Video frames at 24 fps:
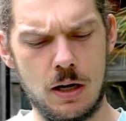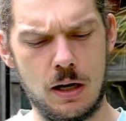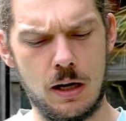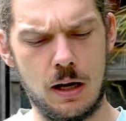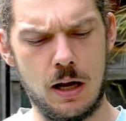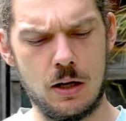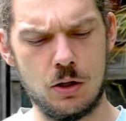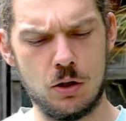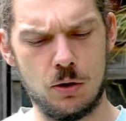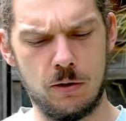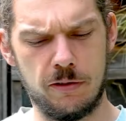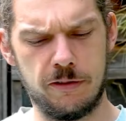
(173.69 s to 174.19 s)

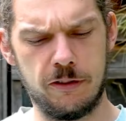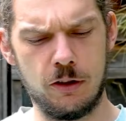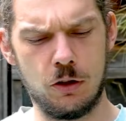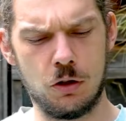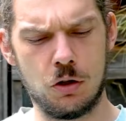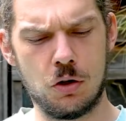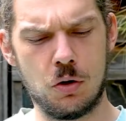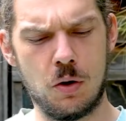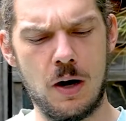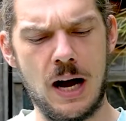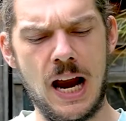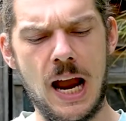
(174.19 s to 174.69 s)
and you'll feel
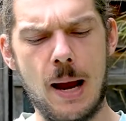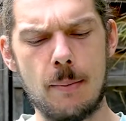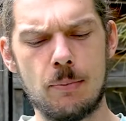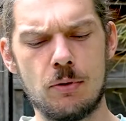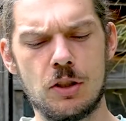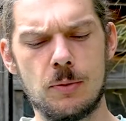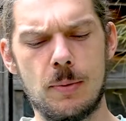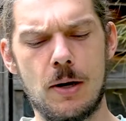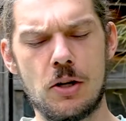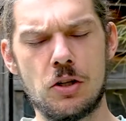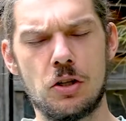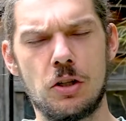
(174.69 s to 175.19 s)
cramped,
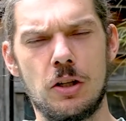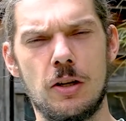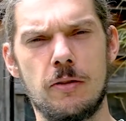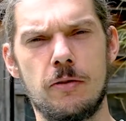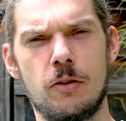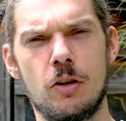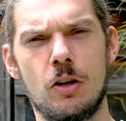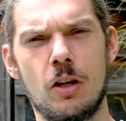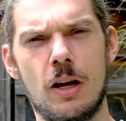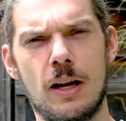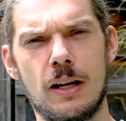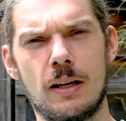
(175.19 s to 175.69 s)
especially if
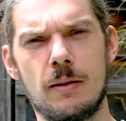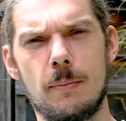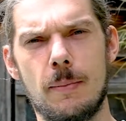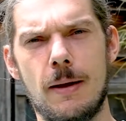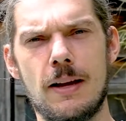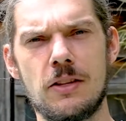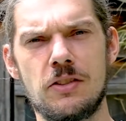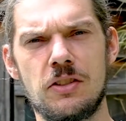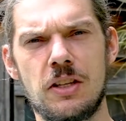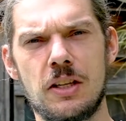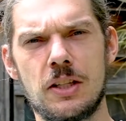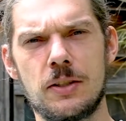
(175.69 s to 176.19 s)
you're like
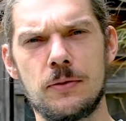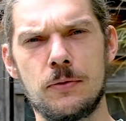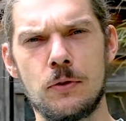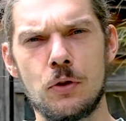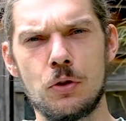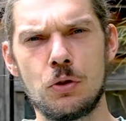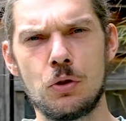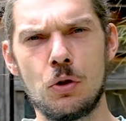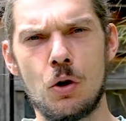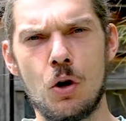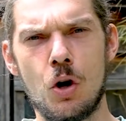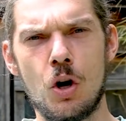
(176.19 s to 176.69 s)
about 6
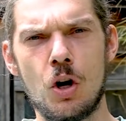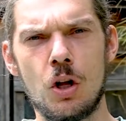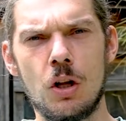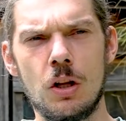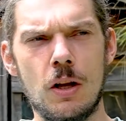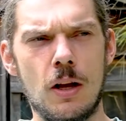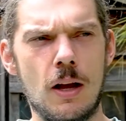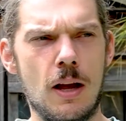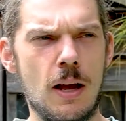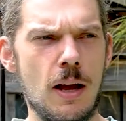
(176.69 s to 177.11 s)
foot tall.